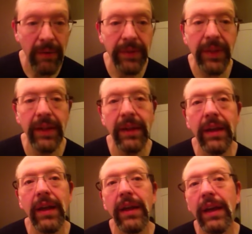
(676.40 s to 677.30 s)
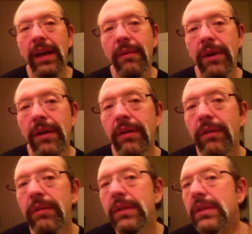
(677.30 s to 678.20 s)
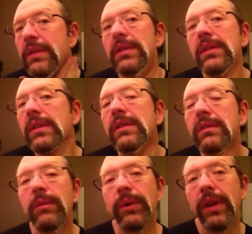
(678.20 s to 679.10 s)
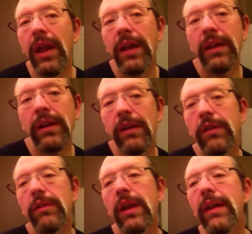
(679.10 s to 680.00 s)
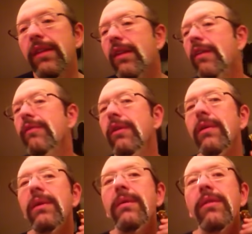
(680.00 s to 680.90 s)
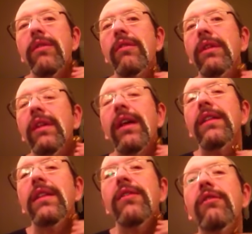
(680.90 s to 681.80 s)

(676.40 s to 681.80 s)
would think anyone who who likes the R41 would certainly like this